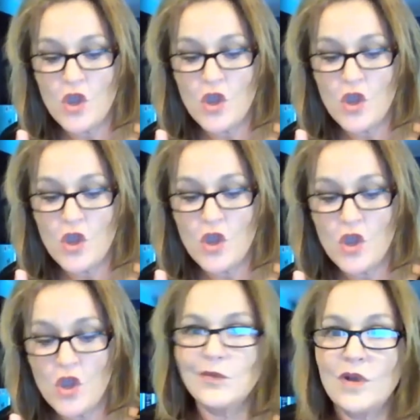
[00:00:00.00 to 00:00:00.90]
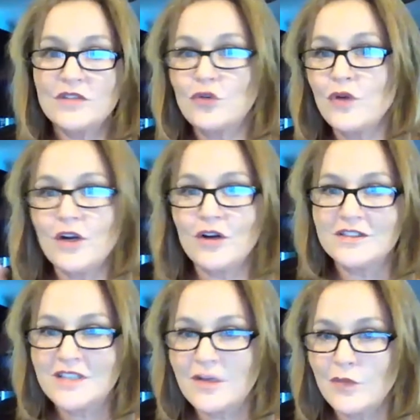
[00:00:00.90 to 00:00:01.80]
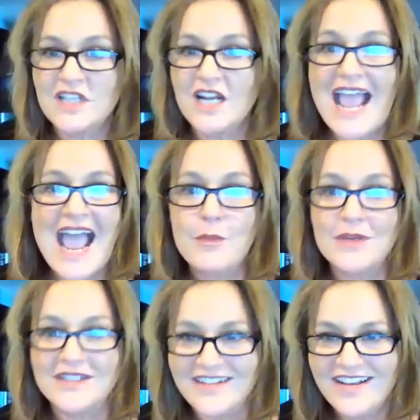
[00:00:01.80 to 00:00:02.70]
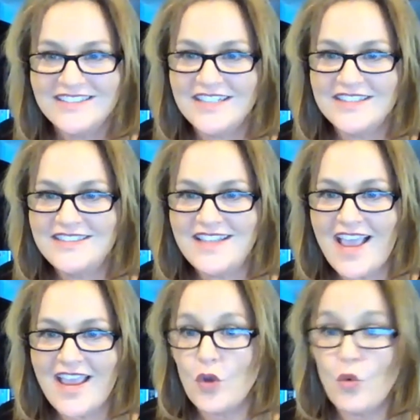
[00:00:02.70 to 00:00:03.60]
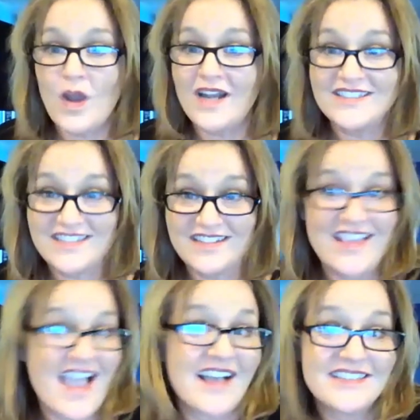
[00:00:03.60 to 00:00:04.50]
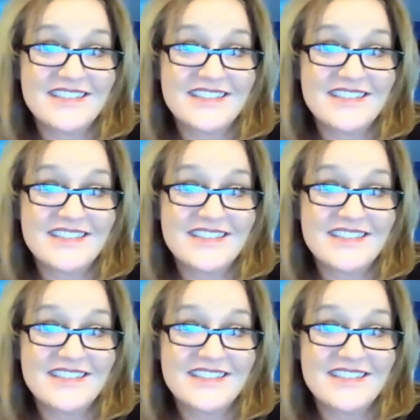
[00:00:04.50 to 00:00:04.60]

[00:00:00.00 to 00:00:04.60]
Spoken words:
What trigger is what's going to happen to say when it's a yes?